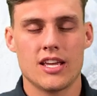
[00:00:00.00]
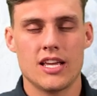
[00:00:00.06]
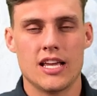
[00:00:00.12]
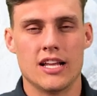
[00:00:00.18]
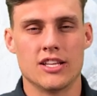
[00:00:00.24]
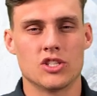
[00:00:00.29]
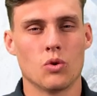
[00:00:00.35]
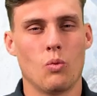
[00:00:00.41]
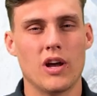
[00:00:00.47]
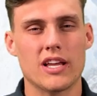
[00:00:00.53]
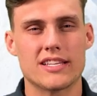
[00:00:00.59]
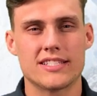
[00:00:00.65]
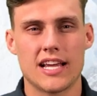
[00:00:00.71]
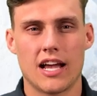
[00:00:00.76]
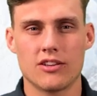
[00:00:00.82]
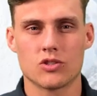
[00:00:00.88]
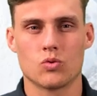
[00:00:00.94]
And so what
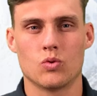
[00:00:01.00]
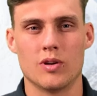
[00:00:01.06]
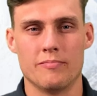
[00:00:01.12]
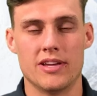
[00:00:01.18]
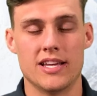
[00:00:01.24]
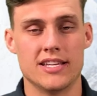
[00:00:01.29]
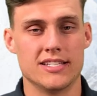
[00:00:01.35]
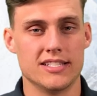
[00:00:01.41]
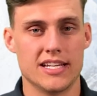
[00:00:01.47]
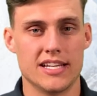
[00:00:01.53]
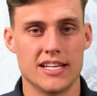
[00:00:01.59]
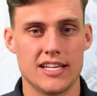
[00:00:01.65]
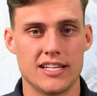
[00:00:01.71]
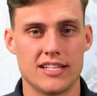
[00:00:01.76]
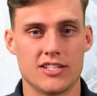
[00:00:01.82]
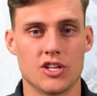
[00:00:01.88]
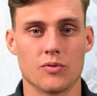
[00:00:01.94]
sales equipment is
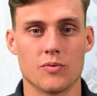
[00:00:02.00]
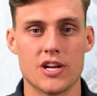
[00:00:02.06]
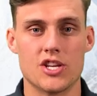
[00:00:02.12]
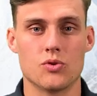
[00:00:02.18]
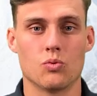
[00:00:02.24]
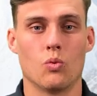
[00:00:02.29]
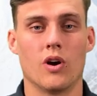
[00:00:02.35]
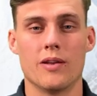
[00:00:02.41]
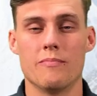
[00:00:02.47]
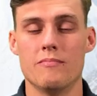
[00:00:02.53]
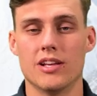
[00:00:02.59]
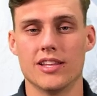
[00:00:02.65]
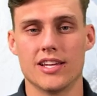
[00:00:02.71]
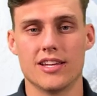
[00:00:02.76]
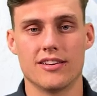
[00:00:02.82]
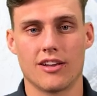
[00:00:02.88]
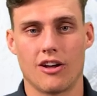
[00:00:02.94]
needed to reach $1
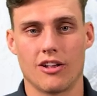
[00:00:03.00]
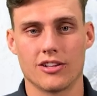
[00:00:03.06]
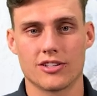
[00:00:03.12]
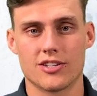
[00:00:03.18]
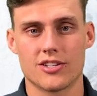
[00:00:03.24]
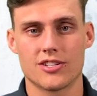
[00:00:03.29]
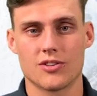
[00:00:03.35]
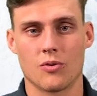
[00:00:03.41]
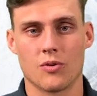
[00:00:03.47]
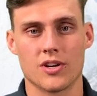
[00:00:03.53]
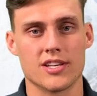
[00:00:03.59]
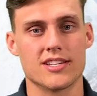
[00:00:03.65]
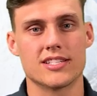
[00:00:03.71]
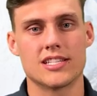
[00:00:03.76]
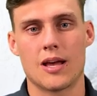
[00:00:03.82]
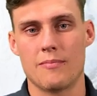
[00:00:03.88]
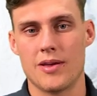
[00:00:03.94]
million or to
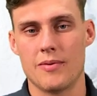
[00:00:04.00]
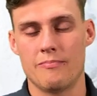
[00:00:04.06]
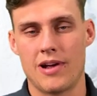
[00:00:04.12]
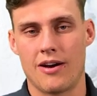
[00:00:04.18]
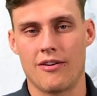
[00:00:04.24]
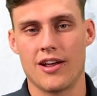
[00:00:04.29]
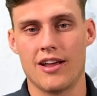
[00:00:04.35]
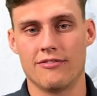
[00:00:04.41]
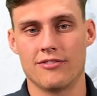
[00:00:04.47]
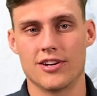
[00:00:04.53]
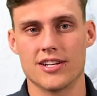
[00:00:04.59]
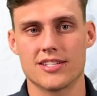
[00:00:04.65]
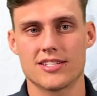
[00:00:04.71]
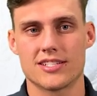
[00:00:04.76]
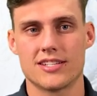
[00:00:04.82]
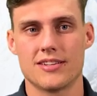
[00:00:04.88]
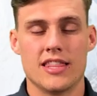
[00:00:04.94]
summit Mount
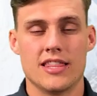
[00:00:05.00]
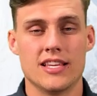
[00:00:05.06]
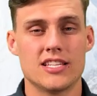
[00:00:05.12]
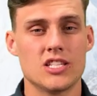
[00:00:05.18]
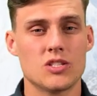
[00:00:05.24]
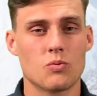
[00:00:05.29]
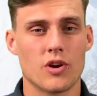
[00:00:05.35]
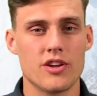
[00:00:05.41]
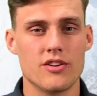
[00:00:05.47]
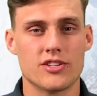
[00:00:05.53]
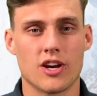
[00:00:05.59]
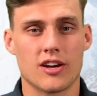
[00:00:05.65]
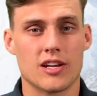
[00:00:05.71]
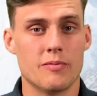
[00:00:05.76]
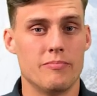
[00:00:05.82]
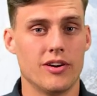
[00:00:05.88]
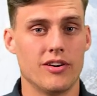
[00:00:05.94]
Everest? This is where you
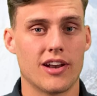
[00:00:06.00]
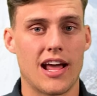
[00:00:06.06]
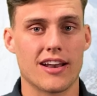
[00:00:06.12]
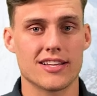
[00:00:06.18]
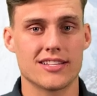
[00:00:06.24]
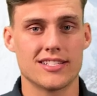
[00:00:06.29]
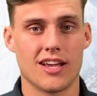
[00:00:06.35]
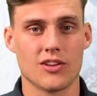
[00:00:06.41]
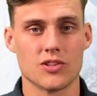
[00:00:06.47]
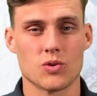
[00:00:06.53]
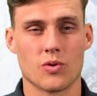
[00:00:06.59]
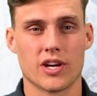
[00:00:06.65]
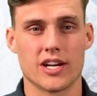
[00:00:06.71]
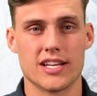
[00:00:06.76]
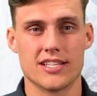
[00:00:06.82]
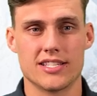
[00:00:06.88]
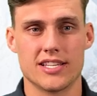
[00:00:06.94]
start to build out a sales
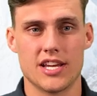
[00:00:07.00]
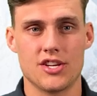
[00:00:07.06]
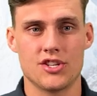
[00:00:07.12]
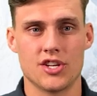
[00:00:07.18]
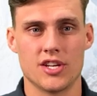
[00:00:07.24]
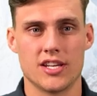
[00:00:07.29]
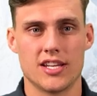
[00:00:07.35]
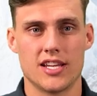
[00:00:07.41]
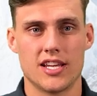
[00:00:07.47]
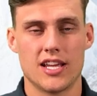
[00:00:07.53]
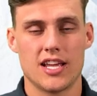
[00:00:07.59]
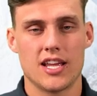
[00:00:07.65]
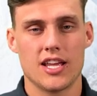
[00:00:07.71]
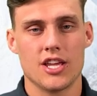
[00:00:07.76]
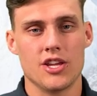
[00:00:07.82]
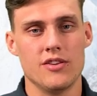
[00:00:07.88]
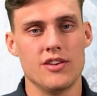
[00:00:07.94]
organization.
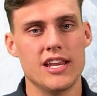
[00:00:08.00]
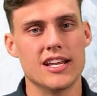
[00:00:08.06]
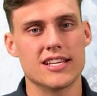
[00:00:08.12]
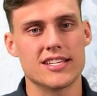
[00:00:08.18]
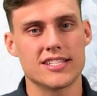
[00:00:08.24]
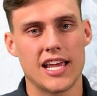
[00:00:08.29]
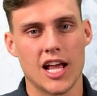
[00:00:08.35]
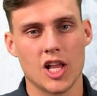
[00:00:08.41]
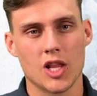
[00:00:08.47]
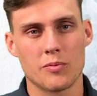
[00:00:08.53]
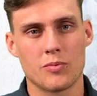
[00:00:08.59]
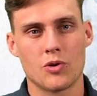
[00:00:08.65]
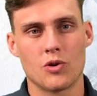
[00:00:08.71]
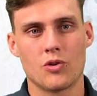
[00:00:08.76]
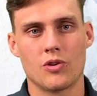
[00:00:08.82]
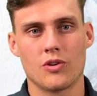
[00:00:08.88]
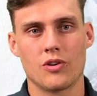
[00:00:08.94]
You need a
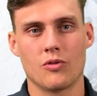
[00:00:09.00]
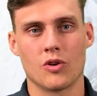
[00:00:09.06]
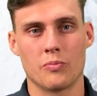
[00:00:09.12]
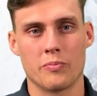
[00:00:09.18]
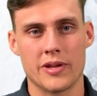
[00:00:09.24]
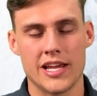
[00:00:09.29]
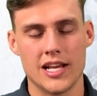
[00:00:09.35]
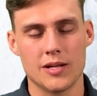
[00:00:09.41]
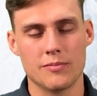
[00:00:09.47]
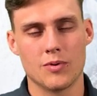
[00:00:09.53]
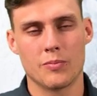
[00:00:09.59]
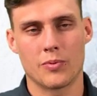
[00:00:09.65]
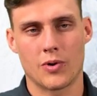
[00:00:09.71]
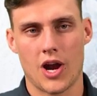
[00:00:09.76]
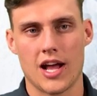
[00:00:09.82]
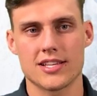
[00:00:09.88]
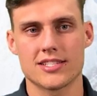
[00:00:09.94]
scalable, repeatable
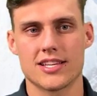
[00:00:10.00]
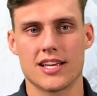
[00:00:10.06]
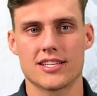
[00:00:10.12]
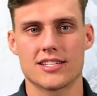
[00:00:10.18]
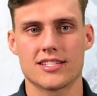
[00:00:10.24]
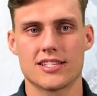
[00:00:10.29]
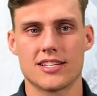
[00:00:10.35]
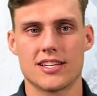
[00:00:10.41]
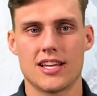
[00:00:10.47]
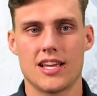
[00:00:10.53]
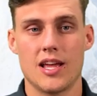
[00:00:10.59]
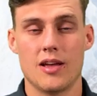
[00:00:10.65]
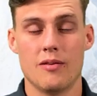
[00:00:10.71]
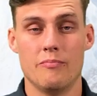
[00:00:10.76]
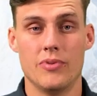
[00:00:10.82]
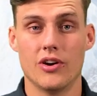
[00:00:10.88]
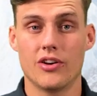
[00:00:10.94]
process.
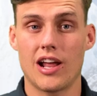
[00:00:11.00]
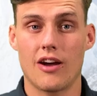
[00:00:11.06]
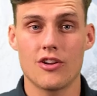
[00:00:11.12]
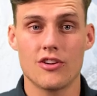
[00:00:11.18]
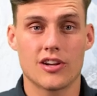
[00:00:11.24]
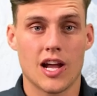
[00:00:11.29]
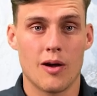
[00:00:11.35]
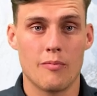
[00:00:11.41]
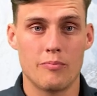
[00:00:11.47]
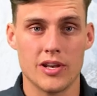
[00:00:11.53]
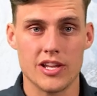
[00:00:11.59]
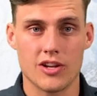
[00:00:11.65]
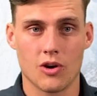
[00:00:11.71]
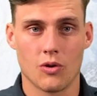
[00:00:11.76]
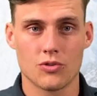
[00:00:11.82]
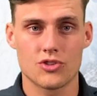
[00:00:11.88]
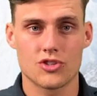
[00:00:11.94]
Build out your company
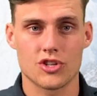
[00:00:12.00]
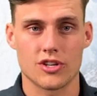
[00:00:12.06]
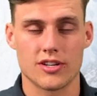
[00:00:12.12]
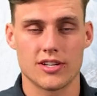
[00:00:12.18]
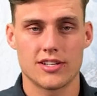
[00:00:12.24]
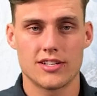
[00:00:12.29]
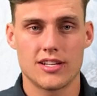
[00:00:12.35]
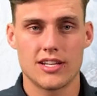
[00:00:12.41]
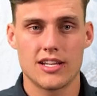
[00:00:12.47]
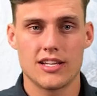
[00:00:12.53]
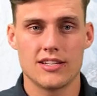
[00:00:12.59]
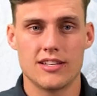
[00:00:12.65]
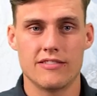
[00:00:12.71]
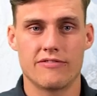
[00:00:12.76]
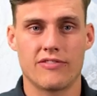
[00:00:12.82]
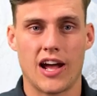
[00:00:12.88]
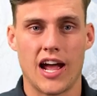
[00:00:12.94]
culture.
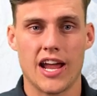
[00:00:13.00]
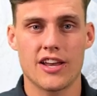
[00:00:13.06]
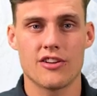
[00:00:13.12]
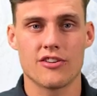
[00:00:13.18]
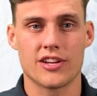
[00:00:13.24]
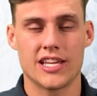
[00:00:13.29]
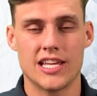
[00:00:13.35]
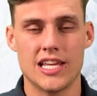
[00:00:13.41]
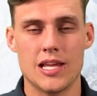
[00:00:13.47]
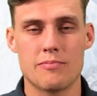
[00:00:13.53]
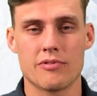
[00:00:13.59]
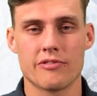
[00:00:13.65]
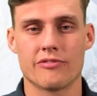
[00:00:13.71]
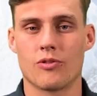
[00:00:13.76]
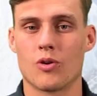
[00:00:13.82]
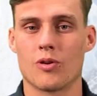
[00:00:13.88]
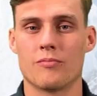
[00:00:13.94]
Define your key
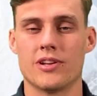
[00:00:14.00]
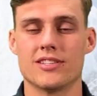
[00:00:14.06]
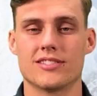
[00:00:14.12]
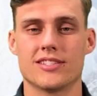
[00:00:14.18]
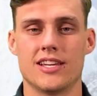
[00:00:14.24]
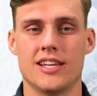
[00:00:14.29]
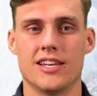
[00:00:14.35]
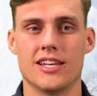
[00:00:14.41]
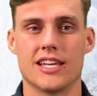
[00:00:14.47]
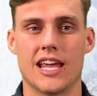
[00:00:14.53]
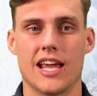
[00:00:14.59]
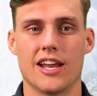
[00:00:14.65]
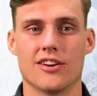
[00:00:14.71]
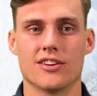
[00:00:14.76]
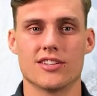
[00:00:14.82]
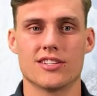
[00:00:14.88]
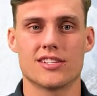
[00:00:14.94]
performance
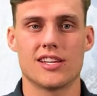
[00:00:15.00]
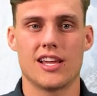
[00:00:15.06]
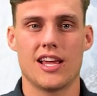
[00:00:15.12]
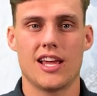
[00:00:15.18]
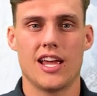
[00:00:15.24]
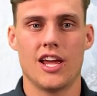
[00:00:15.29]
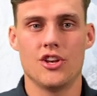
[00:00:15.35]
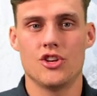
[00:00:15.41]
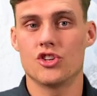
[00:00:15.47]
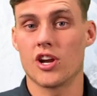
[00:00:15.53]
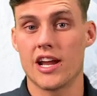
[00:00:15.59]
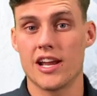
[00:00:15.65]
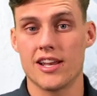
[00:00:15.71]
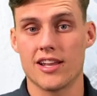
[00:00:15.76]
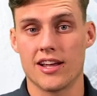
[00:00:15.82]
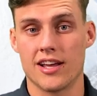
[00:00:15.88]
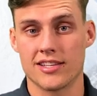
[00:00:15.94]
indicators and
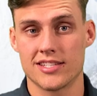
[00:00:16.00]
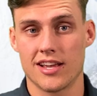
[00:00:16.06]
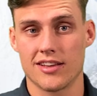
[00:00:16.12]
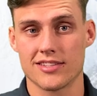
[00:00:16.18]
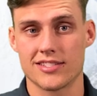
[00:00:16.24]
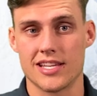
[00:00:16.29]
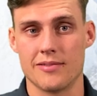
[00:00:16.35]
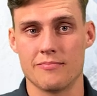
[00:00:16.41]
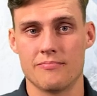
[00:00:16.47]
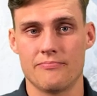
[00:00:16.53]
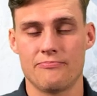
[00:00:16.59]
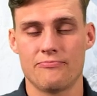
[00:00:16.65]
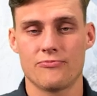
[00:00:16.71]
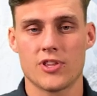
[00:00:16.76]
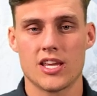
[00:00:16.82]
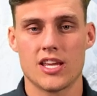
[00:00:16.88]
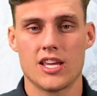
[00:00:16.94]
train a sales team.
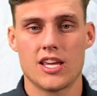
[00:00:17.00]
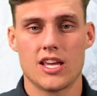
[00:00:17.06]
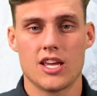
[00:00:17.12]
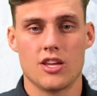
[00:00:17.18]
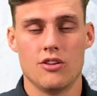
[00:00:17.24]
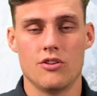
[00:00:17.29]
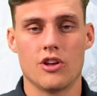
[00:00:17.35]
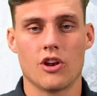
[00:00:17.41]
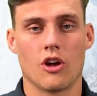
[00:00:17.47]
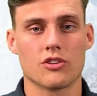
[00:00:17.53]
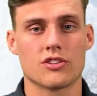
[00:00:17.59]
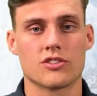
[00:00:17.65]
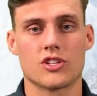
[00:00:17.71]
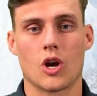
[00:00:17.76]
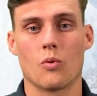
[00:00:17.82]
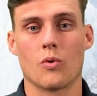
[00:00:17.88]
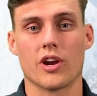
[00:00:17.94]
You can also
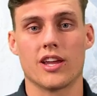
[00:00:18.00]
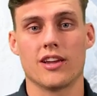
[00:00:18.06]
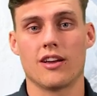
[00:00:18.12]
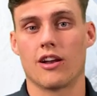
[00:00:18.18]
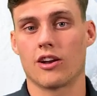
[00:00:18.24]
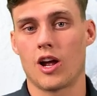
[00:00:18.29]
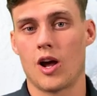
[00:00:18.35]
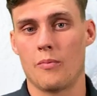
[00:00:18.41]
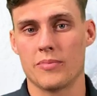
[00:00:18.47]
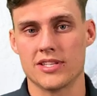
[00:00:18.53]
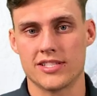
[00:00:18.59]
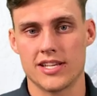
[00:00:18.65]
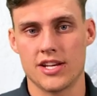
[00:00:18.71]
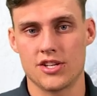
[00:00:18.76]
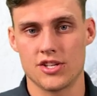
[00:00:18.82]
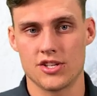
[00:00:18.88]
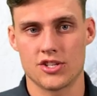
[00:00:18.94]
start working on
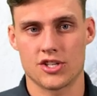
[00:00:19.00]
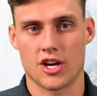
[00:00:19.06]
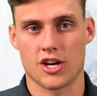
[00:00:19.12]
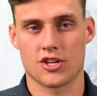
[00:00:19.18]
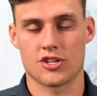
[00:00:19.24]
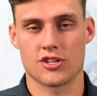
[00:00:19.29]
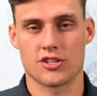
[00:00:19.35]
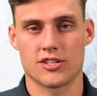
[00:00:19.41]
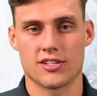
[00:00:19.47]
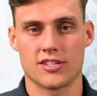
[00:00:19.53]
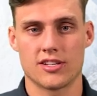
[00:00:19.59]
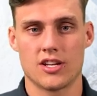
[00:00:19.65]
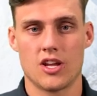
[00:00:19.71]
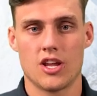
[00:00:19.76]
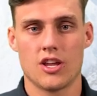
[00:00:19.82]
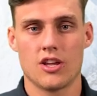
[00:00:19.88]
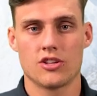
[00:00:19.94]
compensation structures.
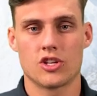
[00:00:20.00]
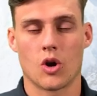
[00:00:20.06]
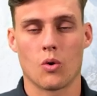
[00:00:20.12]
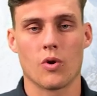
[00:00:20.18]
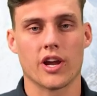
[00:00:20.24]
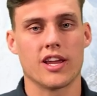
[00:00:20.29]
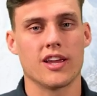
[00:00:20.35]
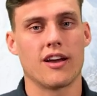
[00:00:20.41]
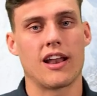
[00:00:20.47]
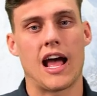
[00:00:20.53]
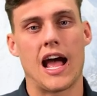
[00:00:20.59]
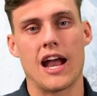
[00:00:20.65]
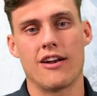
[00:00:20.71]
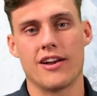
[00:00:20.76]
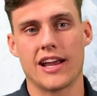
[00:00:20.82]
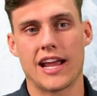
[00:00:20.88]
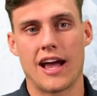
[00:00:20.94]
Start working on
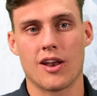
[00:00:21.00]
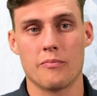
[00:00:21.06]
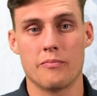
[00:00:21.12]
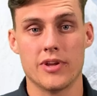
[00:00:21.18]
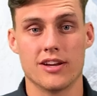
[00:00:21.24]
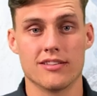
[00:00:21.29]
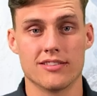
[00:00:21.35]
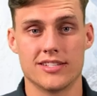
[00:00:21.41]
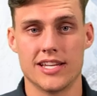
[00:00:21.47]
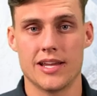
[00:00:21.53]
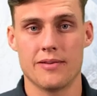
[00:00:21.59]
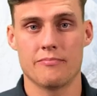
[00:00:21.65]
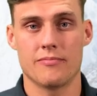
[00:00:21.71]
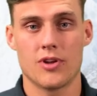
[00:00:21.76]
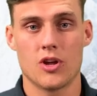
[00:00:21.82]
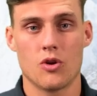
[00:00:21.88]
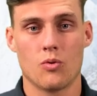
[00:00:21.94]
hiring out a bigger
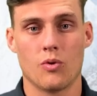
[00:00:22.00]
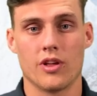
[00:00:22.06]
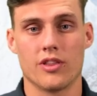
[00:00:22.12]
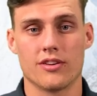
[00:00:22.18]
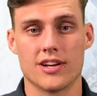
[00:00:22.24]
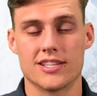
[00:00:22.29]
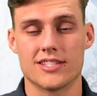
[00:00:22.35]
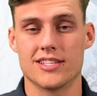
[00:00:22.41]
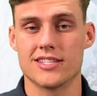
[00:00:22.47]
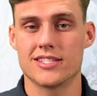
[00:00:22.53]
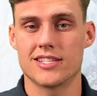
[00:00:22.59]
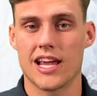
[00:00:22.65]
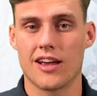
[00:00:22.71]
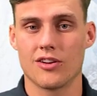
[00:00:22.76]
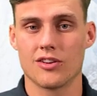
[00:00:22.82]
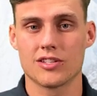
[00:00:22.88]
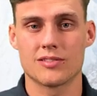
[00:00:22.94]
team, whether it's in
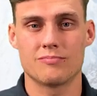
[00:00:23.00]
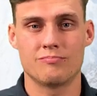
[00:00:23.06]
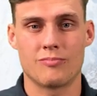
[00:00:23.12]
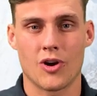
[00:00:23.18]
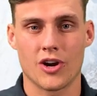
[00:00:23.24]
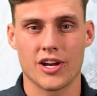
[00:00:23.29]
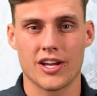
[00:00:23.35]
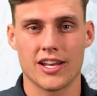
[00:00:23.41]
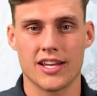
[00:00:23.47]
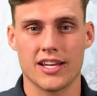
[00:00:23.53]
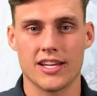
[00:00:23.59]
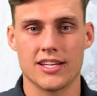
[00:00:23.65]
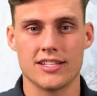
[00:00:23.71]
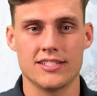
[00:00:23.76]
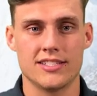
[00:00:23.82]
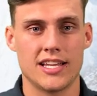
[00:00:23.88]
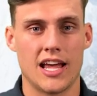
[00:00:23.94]
sales,
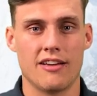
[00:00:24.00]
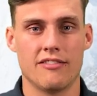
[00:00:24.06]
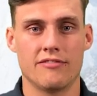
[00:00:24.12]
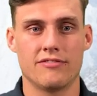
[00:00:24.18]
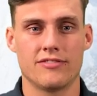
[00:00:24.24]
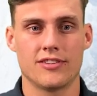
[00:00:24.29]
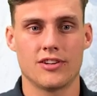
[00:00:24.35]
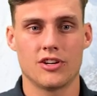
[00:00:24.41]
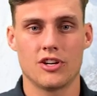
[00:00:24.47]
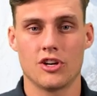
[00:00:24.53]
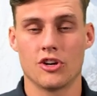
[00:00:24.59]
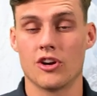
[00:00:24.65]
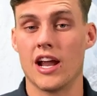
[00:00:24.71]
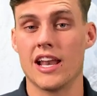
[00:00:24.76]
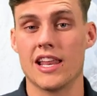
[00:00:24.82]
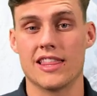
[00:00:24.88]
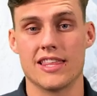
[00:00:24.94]
marketing, dev,
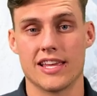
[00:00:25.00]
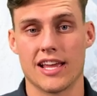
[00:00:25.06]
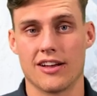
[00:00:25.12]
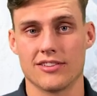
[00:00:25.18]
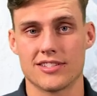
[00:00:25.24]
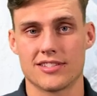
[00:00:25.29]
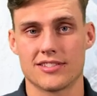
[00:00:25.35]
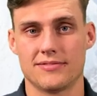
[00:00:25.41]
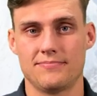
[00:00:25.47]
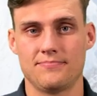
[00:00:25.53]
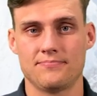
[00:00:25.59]
or anything else.